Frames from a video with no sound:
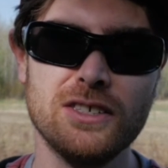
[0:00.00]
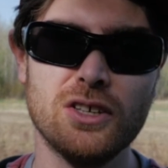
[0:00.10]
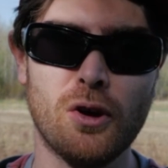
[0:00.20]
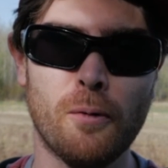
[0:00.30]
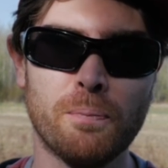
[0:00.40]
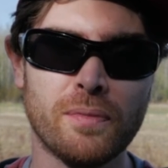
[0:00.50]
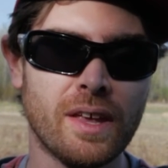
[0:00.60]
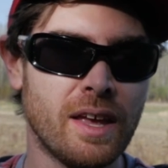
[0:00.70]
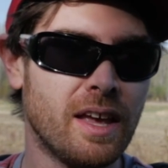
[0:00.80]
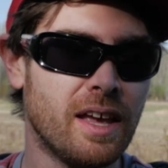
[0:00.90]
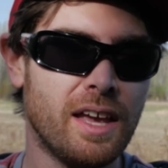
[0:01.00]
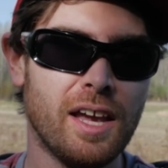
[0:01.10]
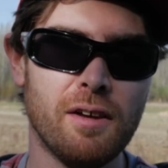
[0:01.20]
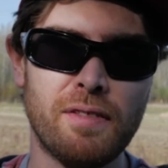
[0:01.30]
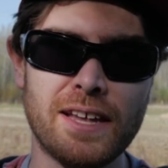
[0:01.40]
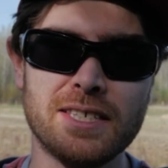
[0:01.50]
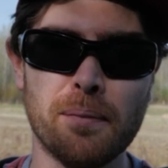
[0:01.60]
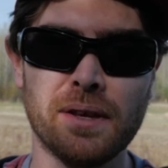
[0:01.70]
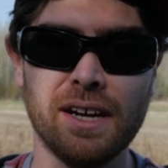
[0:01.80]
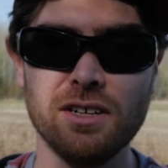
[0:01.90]
So if that's
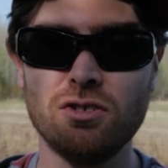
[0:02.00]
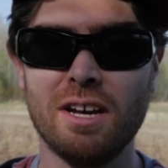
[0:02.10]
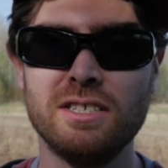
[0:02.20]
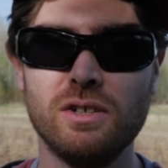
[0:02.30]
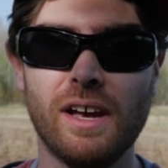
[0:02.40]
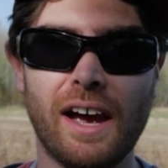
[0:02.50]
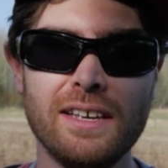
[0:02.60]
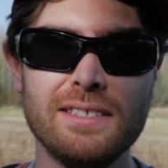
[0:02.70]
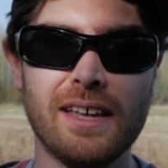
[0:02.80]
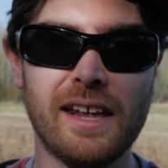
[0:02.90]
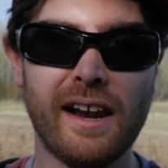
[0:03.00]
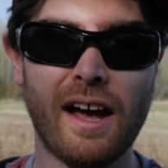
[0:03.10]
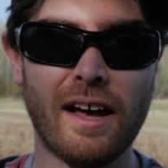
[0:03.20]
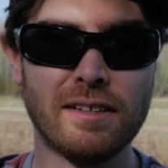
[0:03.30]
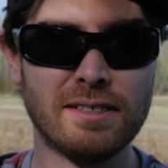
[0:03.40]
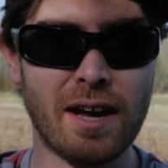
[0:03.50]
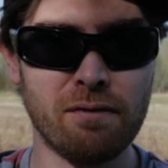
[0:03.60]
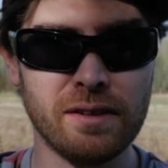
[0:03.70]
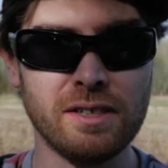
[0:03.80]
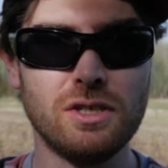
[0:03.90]
something that interests you guys, then
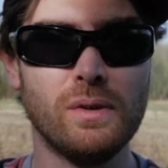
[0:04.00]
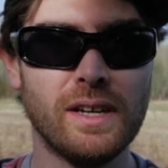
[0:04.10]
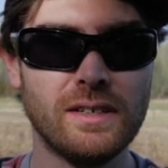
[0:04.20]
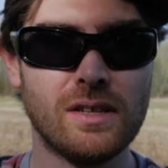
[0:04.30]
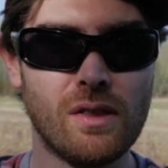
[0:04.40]
definitely tune into